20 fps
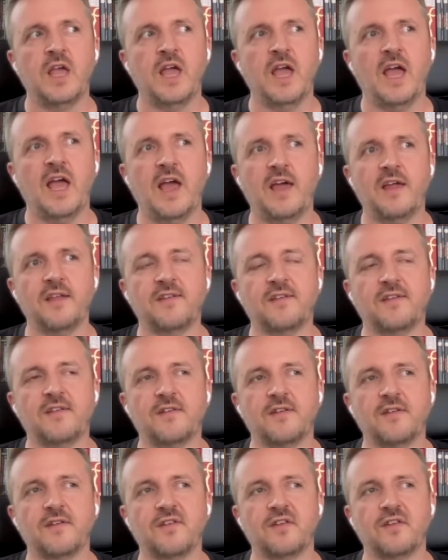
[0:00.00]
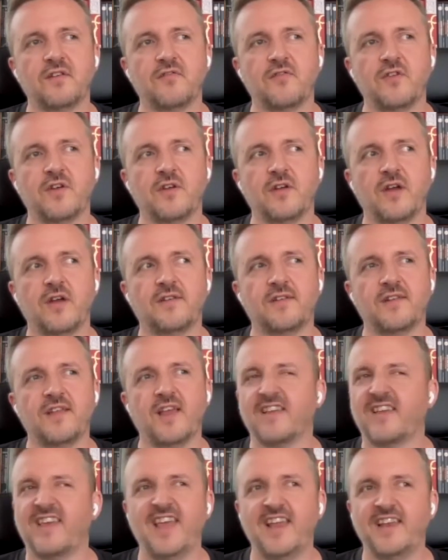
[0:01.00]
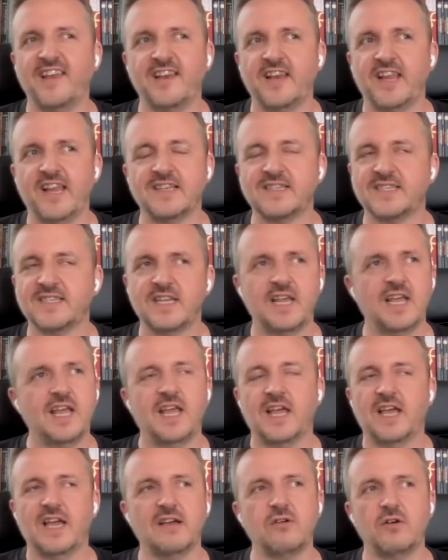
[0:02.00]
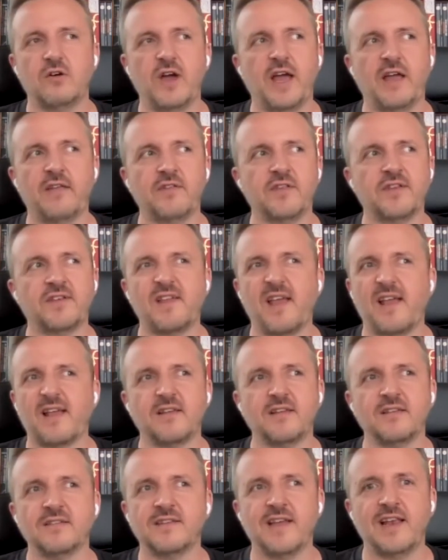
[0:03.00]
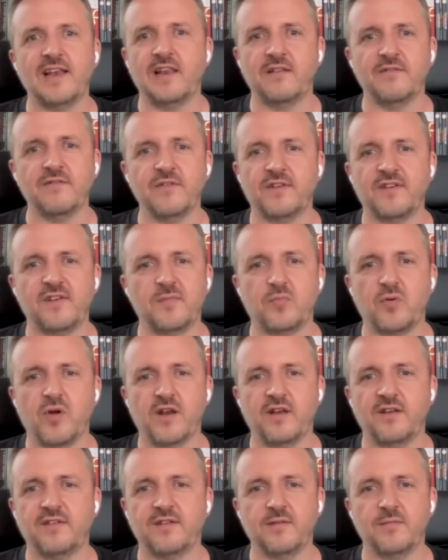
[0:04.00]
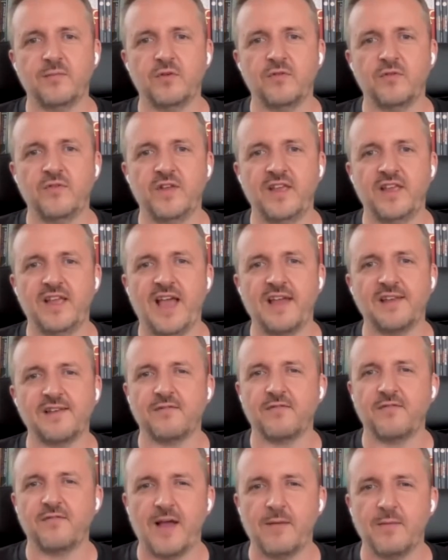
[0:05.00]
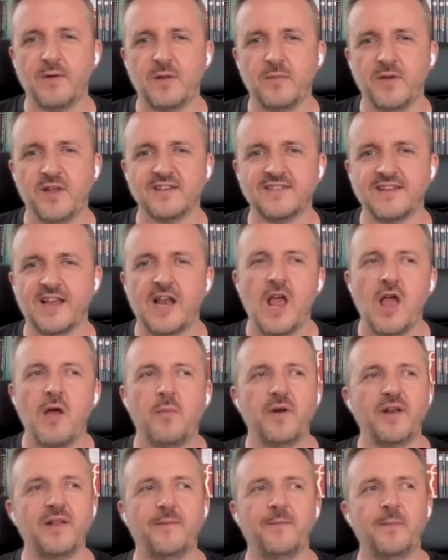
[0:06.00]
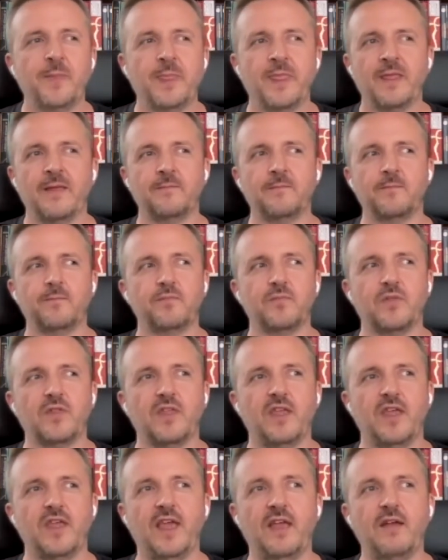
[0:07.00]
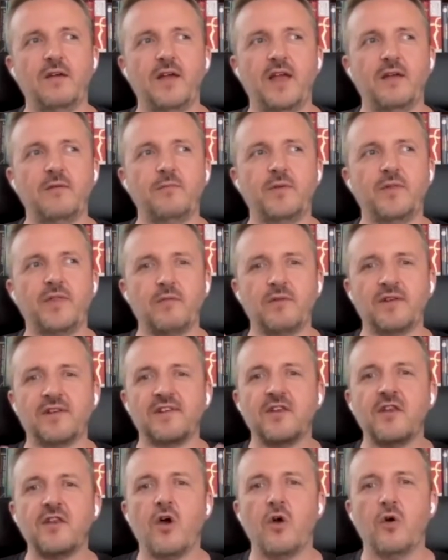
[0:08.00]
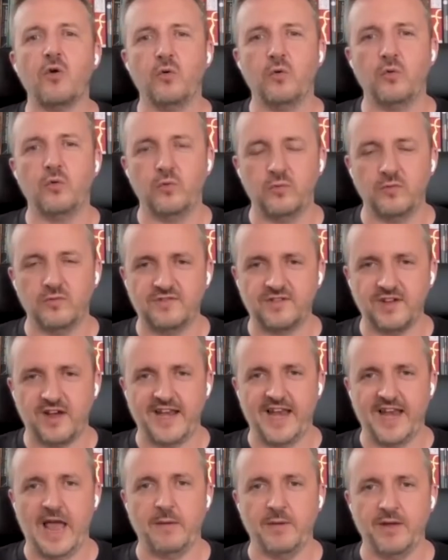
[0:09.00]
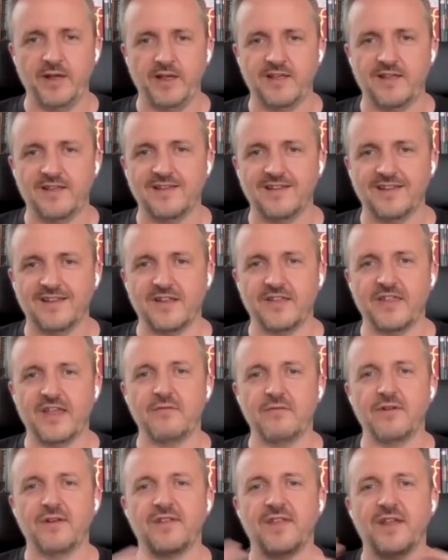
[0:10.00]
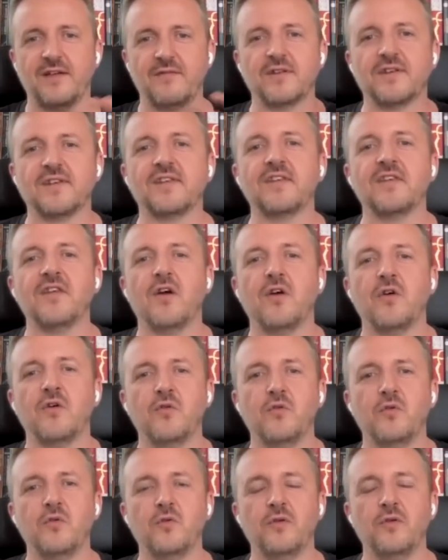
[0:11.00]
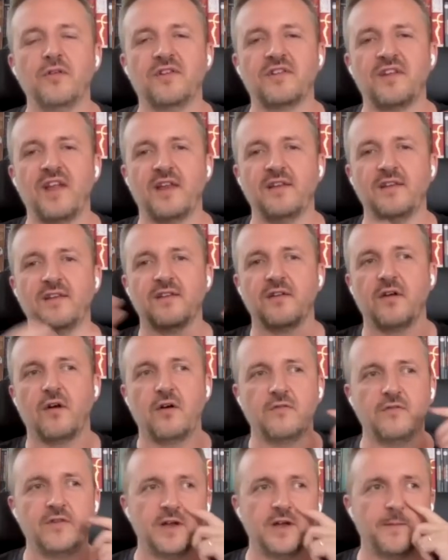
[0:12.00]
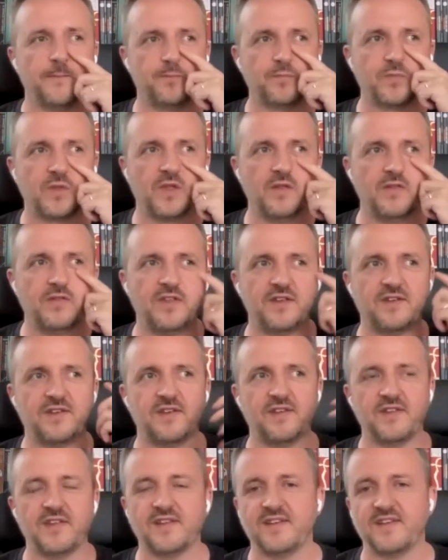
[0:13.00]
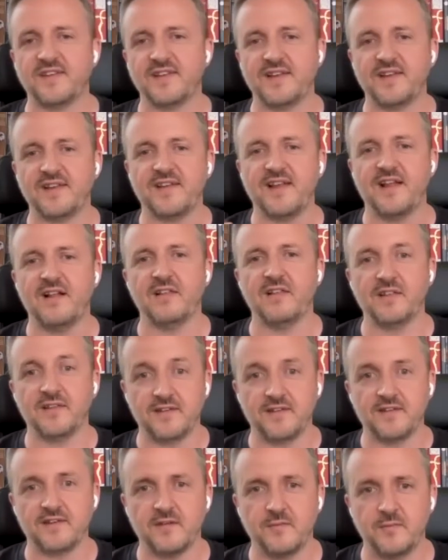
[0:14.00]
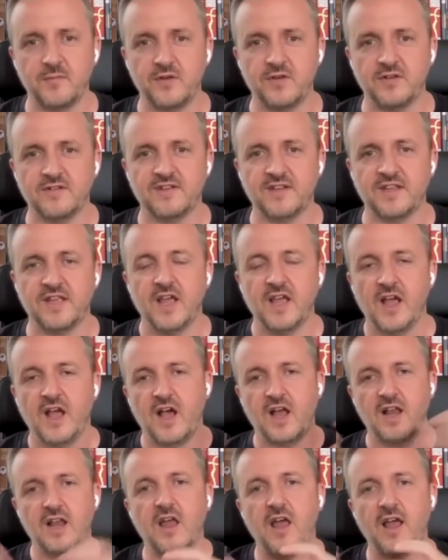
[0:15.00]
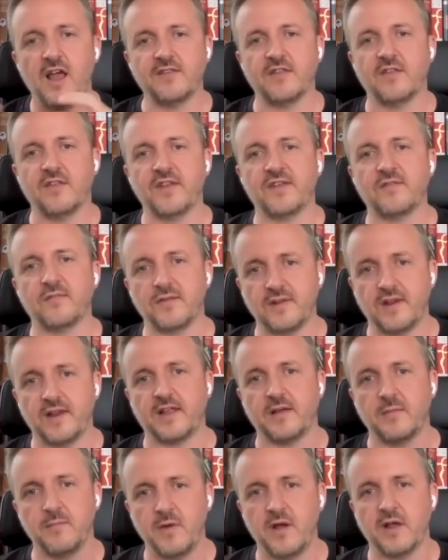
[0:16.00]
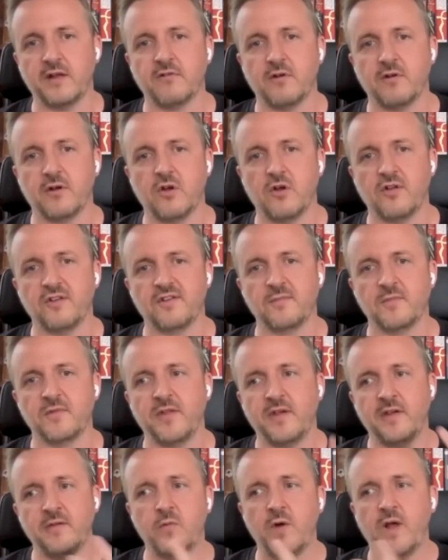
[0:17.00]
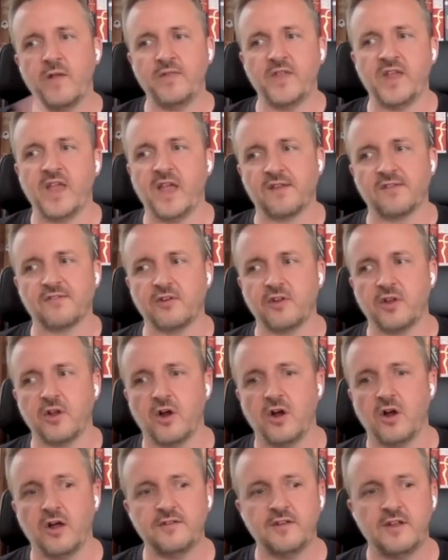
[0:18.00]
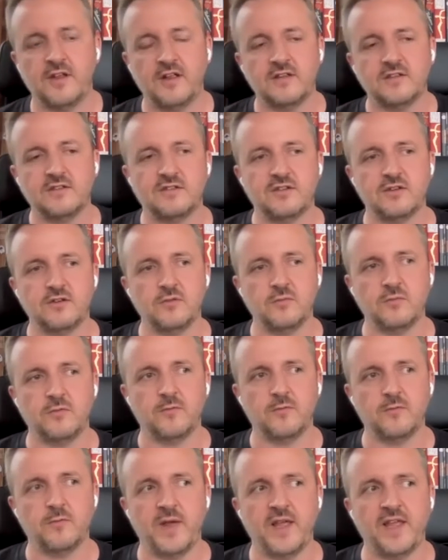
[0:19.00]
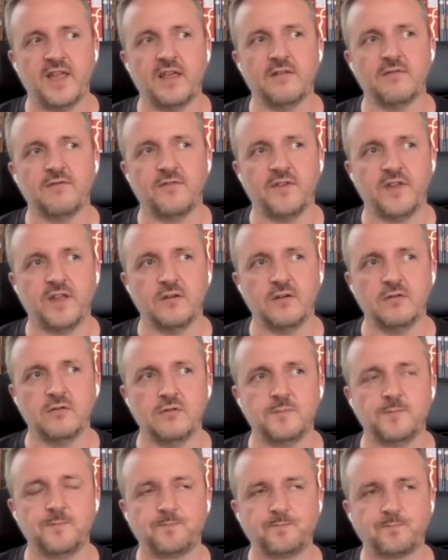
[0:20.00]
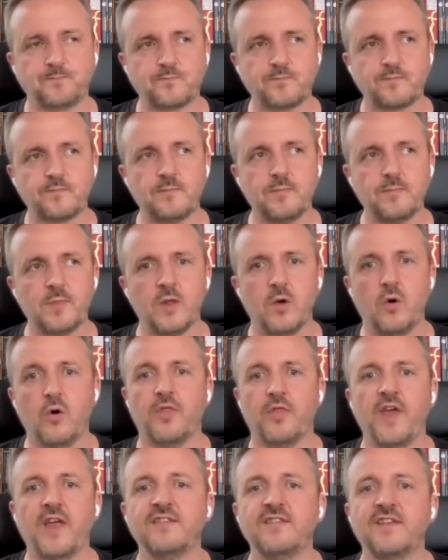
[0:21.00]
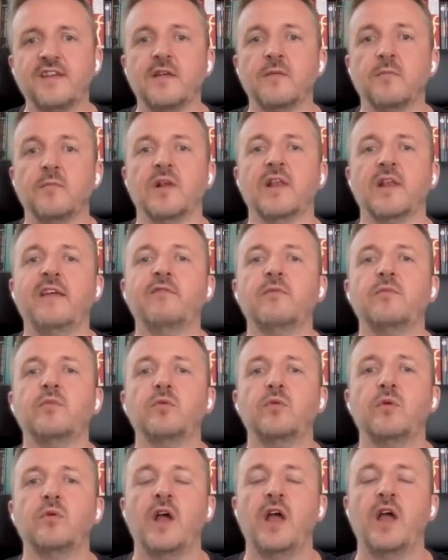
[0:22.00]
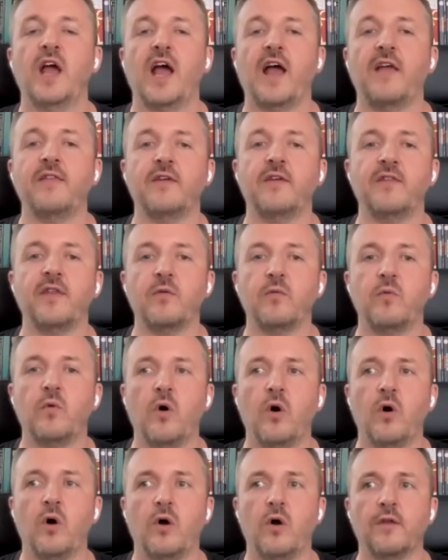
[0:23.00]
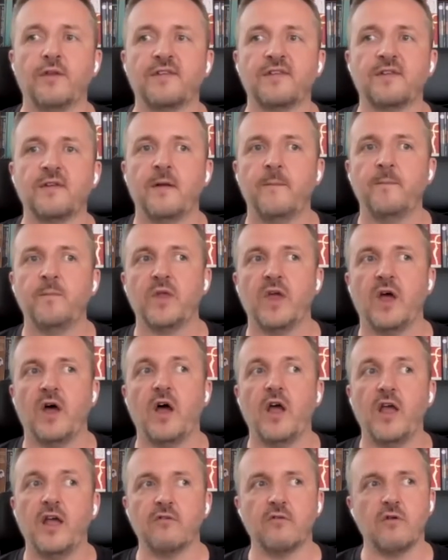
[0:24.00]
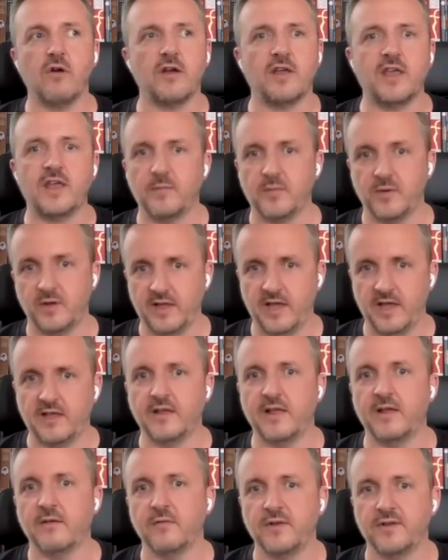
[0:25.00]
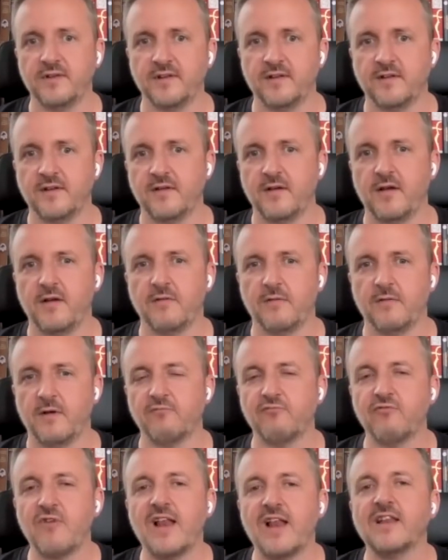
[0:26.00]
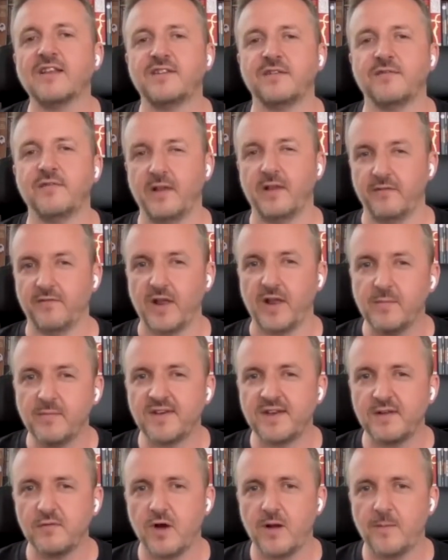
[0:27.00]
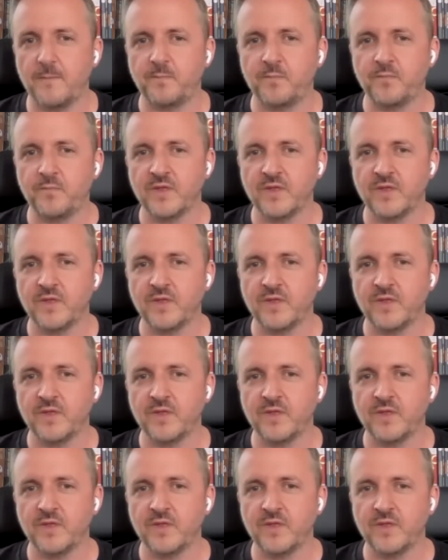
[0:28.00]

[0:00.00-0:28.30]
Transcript: has sort of a kid in it, and the second Alien versus Predator movie has a family being attacked, but but there was no dynamic, you know. There was no sense of this is a cell, this is a community. I like that this was like a microcosm, and they went the extra yard to make it feel authentic and believable, and that there was a hierarchy, but yeah, it was a relatively flimsy one.